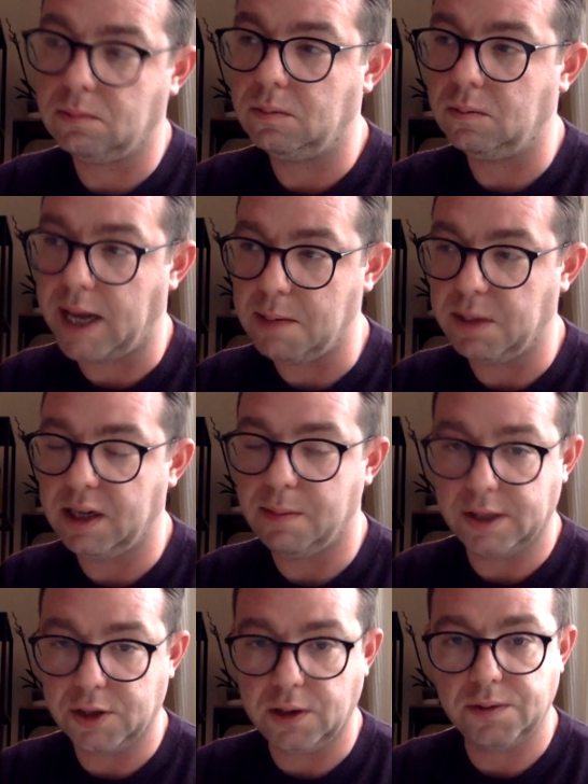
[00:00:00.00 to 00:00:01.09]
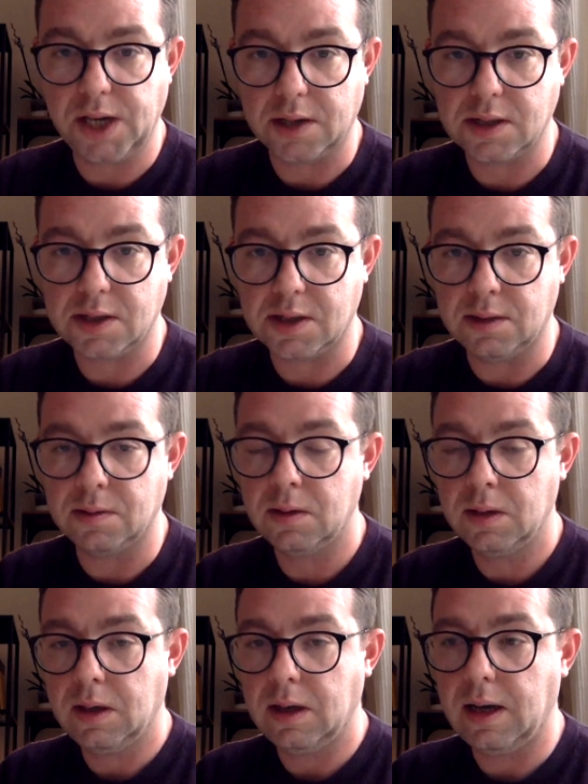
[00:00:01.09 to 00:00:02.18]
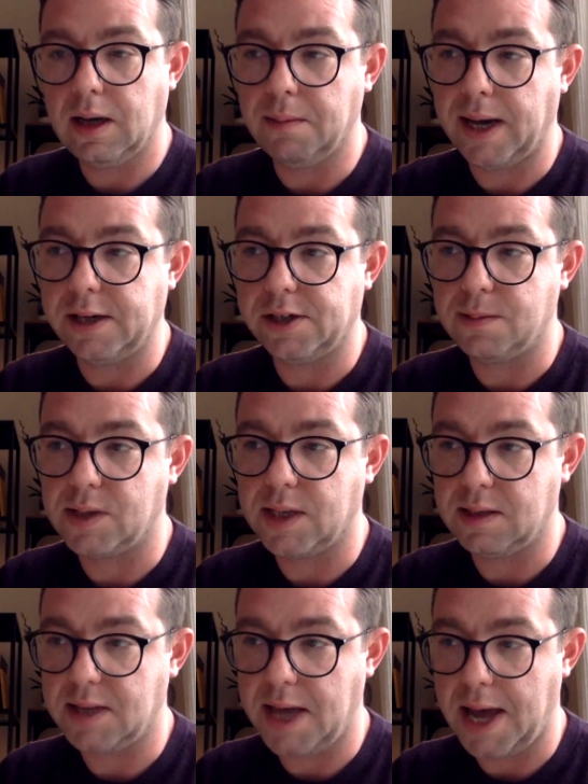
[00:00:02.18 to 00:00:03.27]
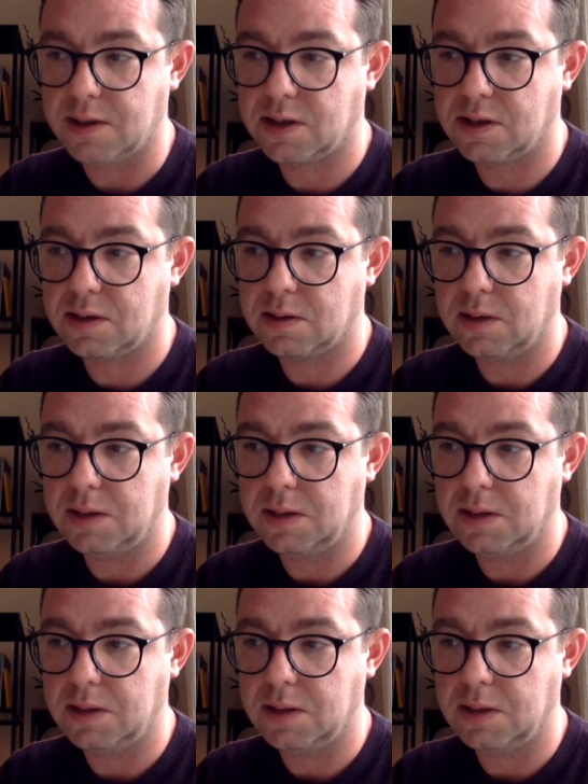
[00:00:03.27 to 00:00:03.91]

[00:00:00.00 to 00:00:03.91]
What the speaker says: namely the Ministry of Justice and HMCTS,